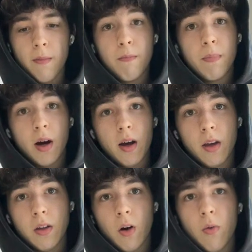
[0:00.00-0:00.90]
but
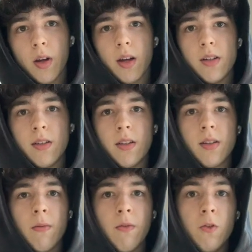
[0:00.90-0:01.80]
you don't realize that
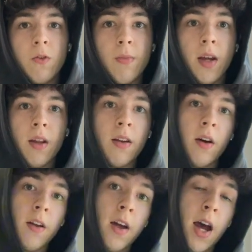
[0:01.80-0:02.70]
some foods may
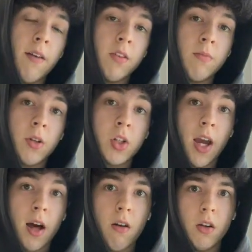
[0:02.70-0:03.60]
not have as much
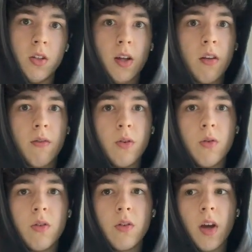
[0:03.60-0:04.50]
calories as other foods,